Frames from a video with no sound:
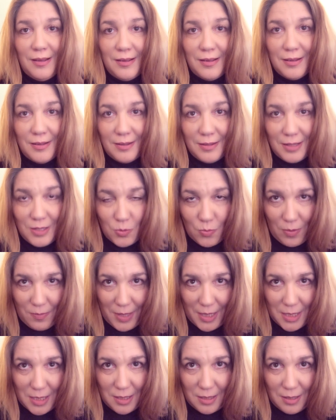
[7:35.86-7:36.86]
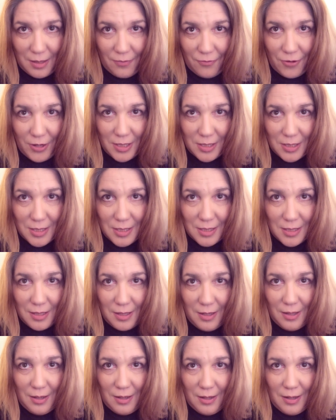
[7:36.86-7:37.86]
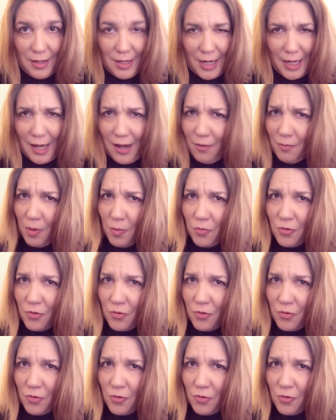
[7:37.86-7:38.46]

is what makes the difference. And I can't remember